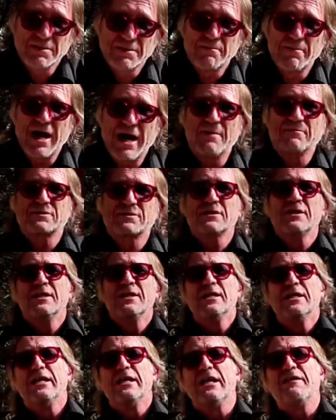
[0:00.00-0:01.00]
and bumps.
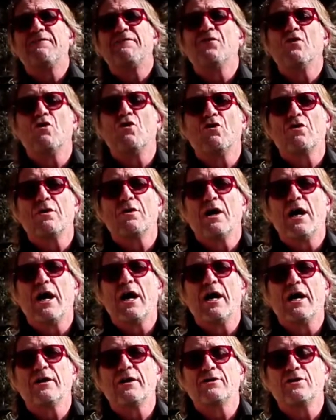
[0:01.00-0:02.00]
If your
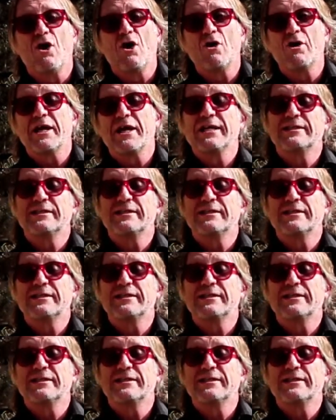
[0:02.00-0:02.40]
dog